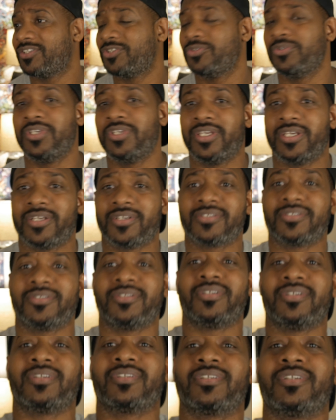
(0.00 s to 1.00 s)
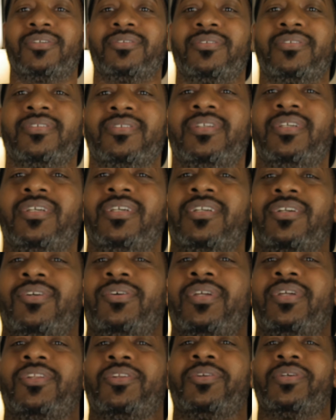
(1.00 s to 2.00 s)
Two years. Hold on, go go
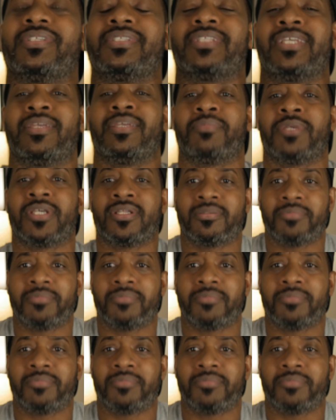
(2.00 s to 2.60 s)
Illinois State, man.